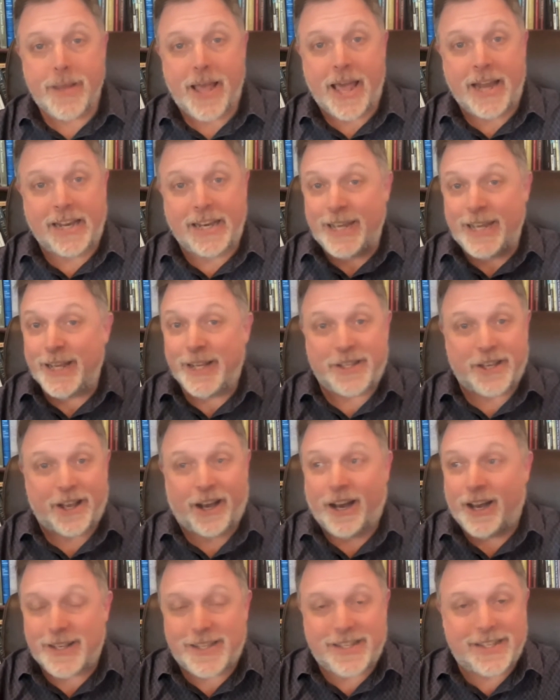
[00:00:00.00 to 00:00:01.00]
And it is
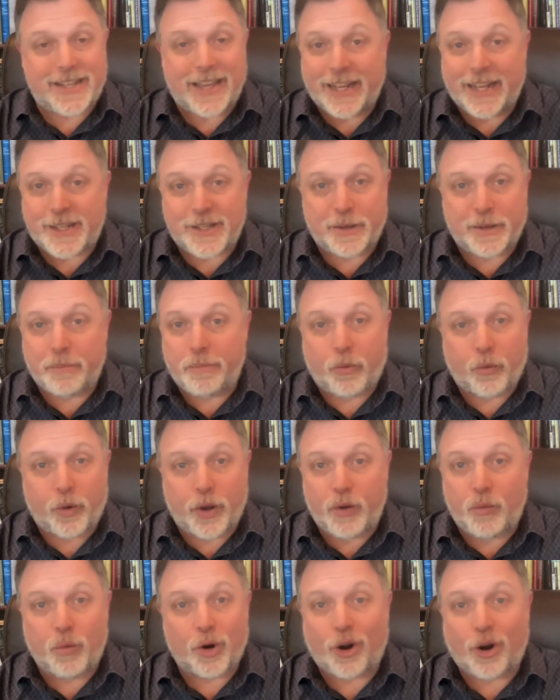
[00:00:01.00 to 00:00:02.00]
us. At some
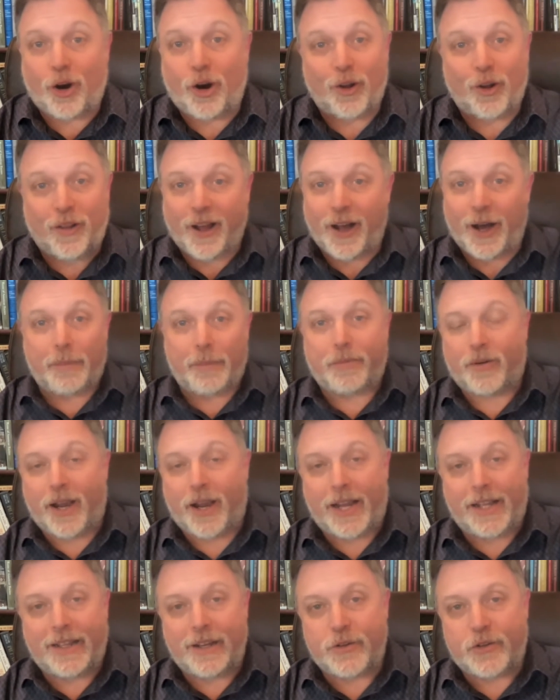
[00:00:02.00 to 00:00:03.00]
point, we're all up,
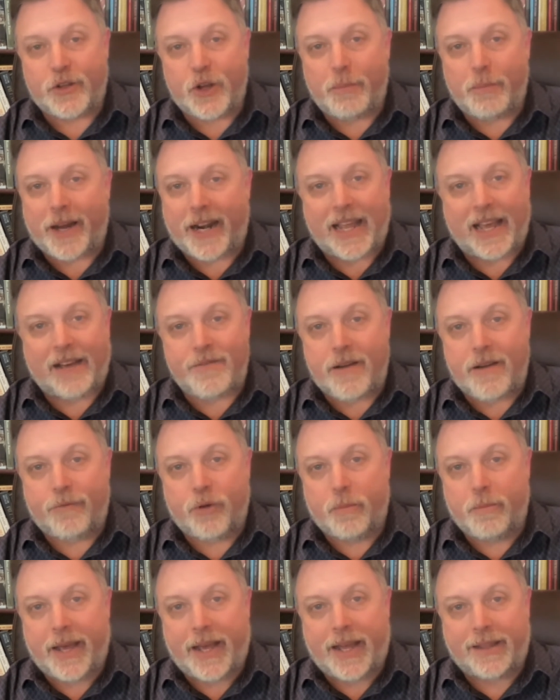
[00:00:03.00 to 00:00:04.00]
right? There's nobody I've
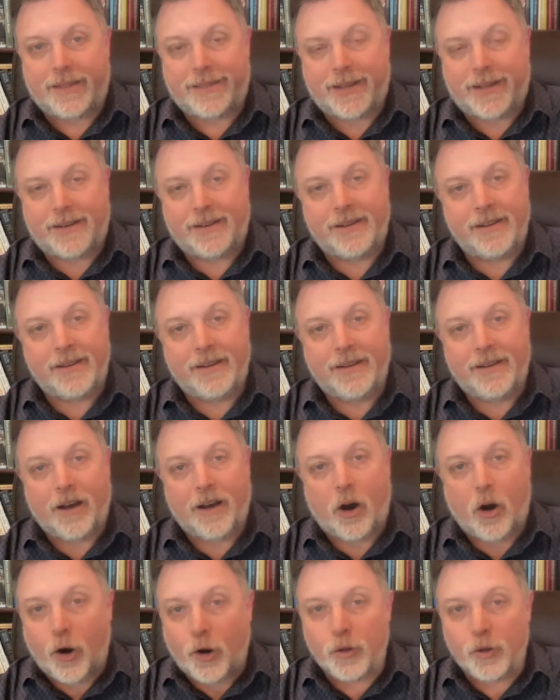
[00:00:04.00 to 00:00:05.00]
ever met that
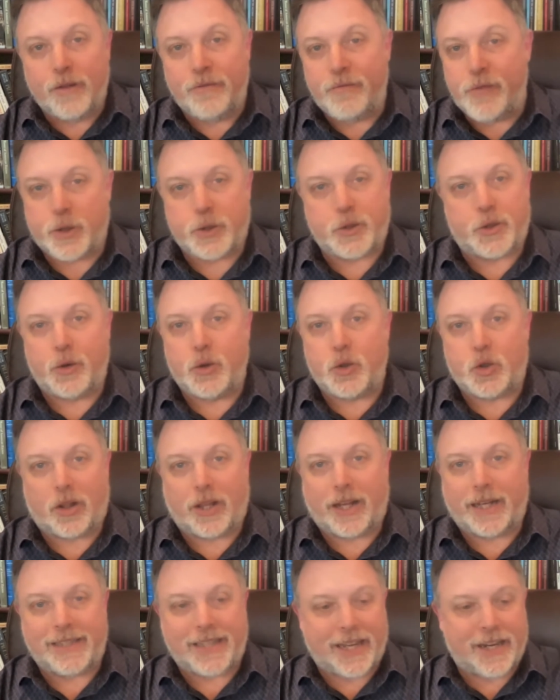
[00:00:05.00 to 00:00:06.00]
all of their
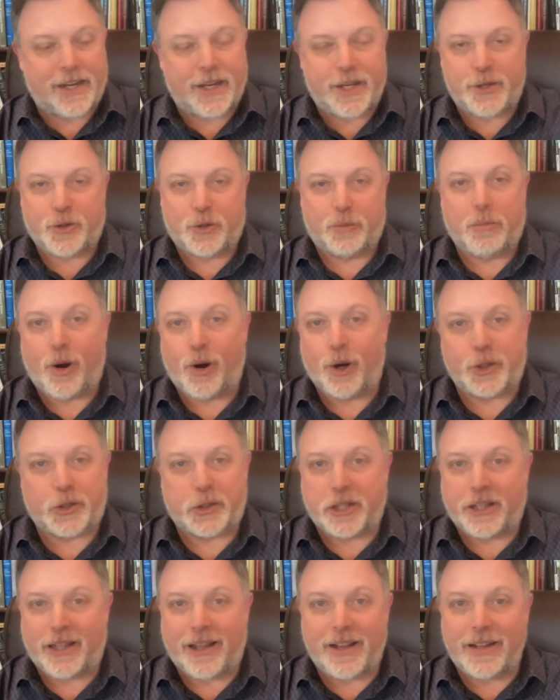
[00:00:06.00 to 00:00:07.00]
social identities are
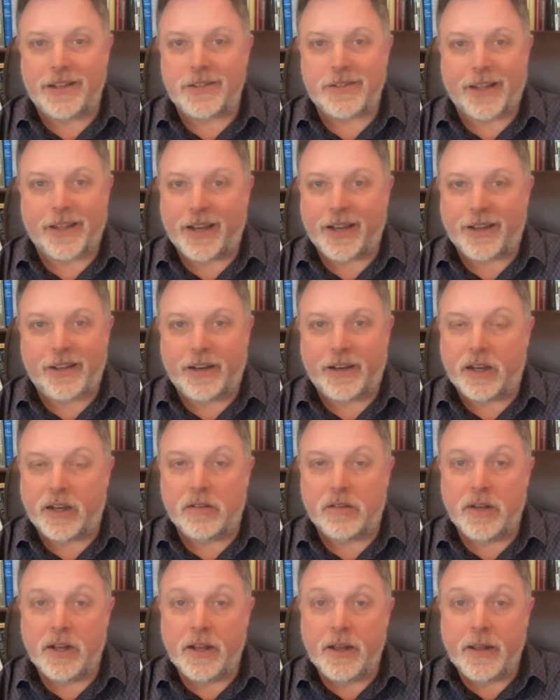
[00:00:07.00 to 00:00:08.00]
marginalized. Like,
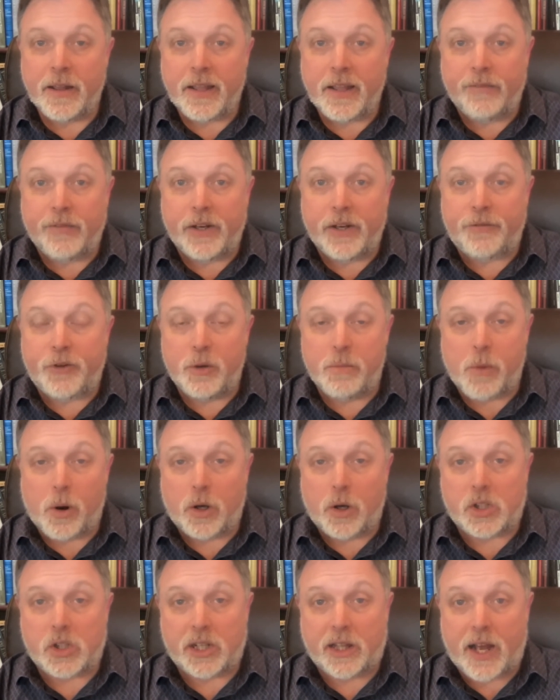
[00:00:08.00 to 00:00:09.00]
even if you're
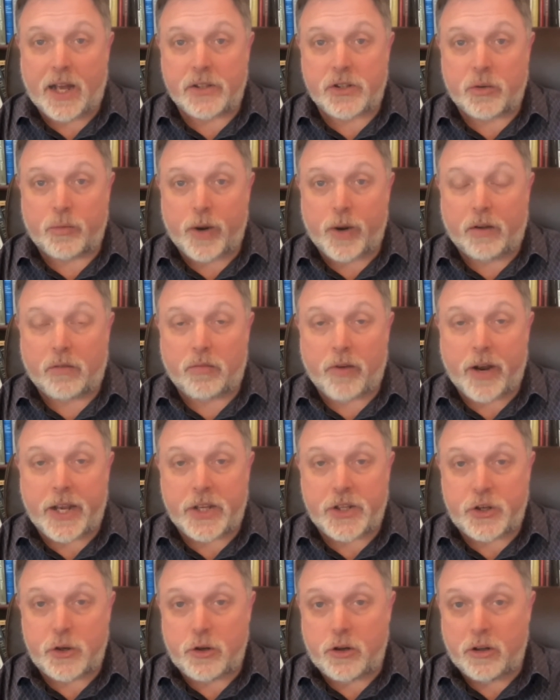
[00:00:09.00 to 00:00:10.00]
marginalized around
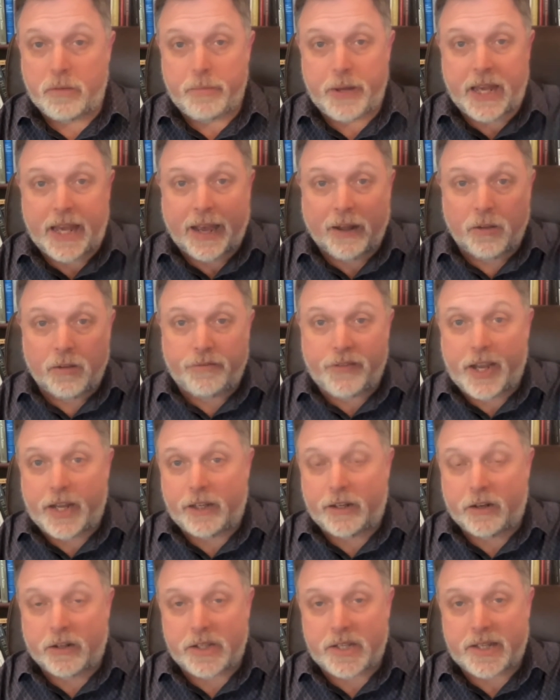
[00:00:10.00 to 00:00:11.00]
race, you could be
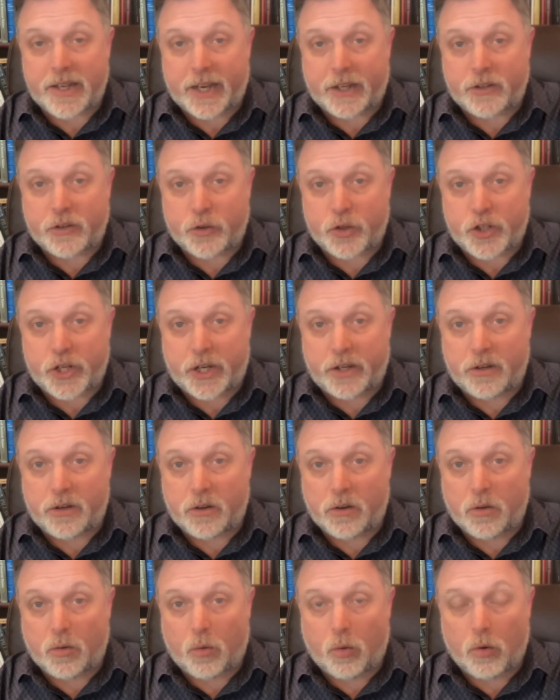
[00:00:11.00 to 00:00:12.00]
elevated on sex or
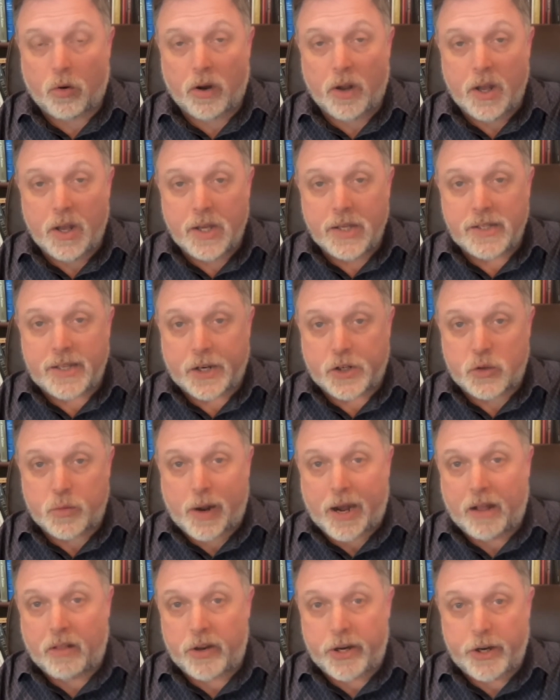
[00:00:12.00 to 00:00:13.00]
gender or
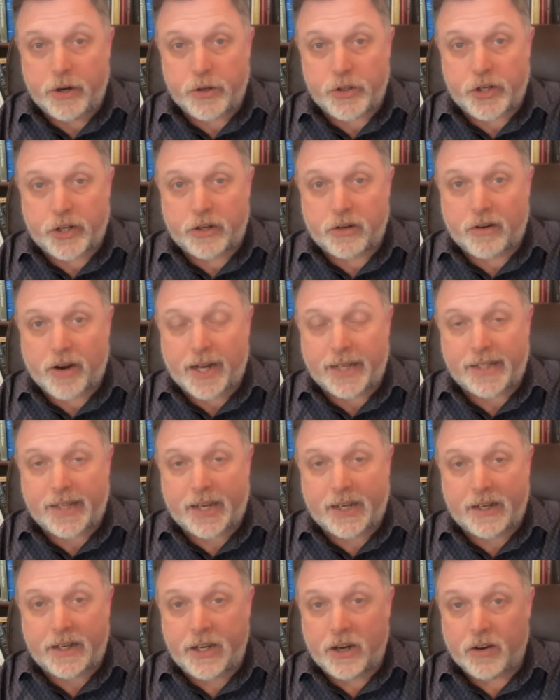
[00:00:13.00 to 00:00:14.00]
sexuality or gender
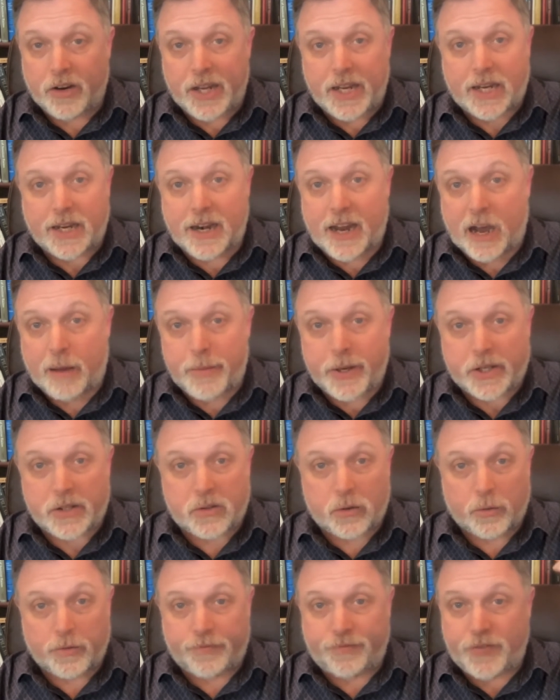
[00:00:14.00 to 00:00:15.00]
identity or economics
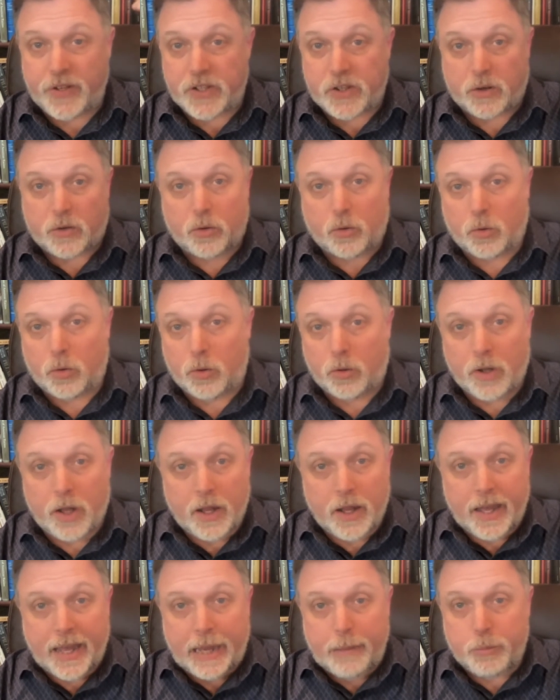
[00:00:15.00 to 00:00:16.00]
or physical
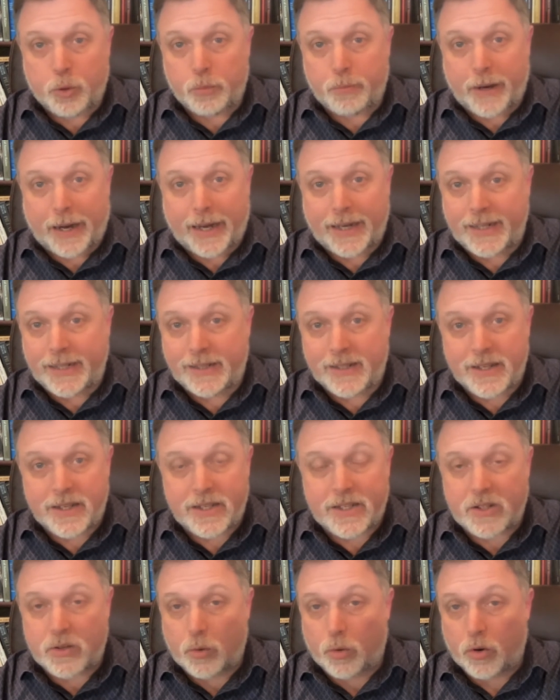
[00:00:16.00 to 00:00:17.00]

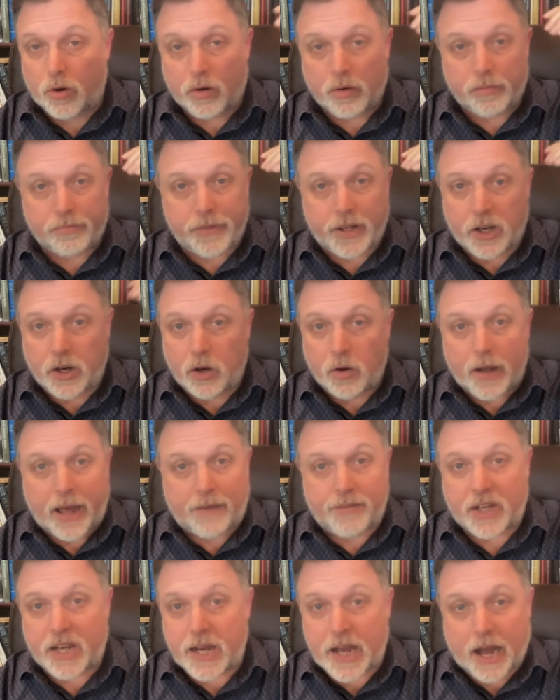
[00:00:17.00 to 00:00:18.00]
able-bodiedness or,
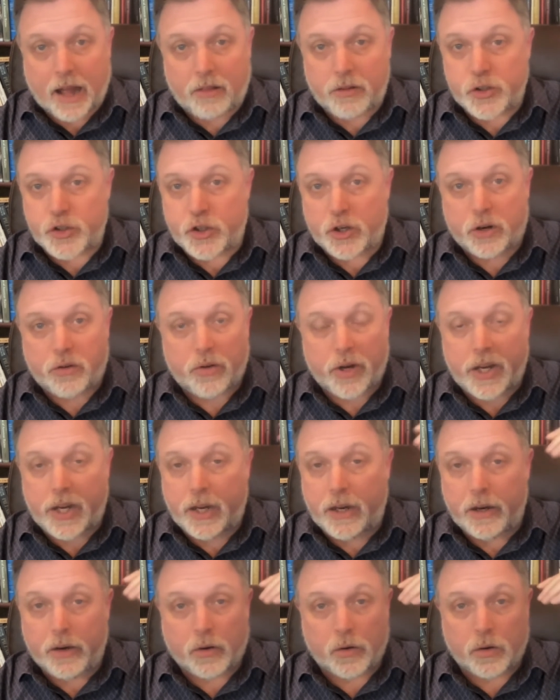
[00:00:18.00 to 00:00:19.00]
having a college
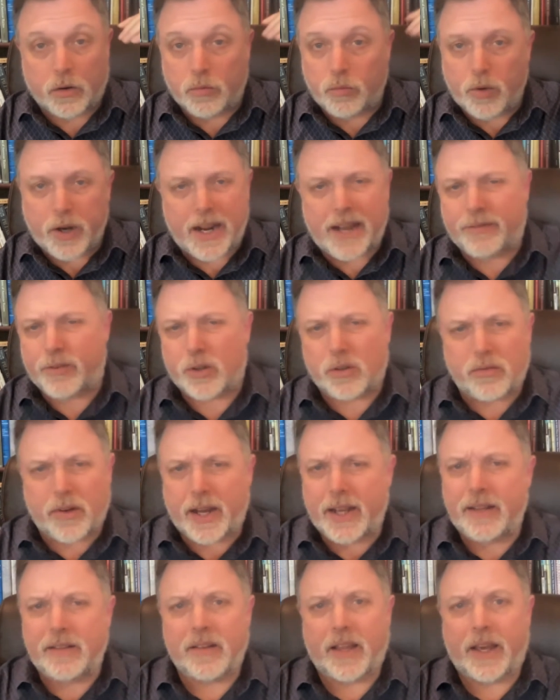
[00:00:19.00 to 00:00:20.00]
degree or whatever,
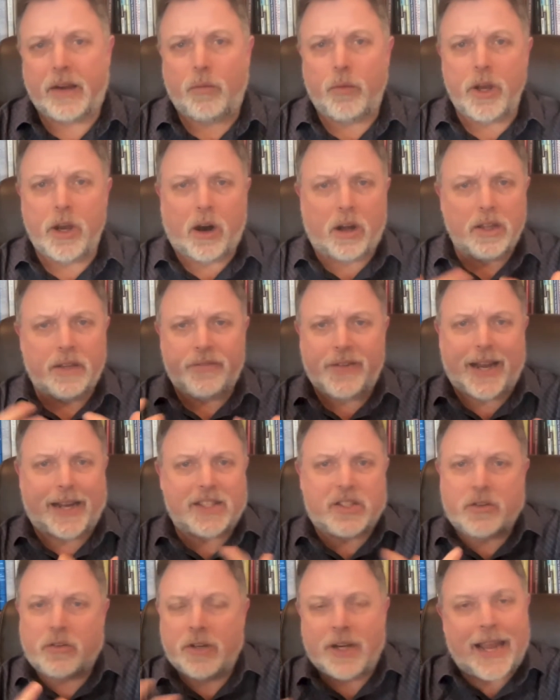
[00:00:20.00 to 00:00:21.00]
right? Like we all have
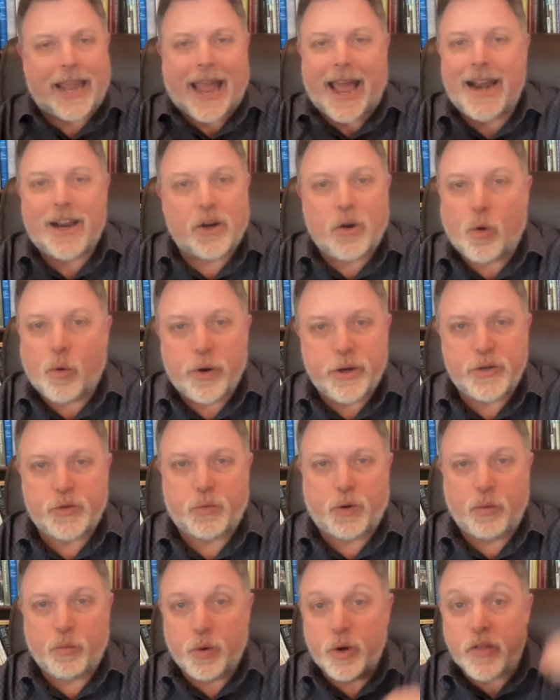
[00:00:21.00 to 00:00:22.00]
got certain categories
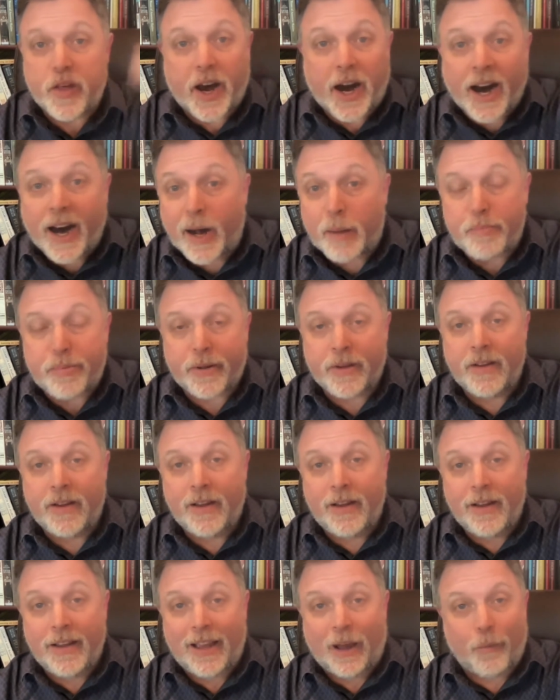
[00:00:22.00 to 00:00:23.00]
where we're the up
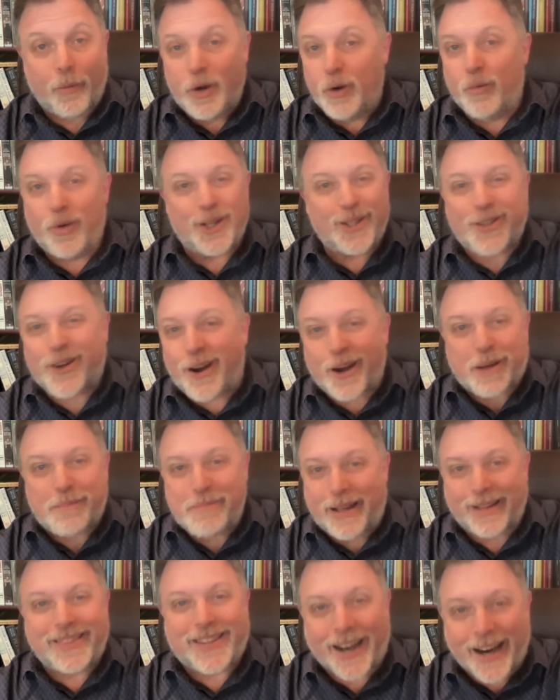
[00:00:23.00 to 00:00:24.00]
and we don't want to talk
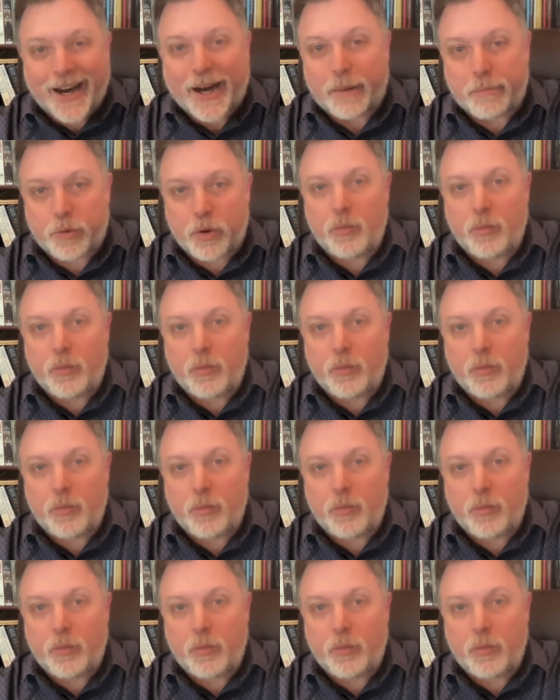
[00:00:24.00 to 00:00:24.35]
about the up.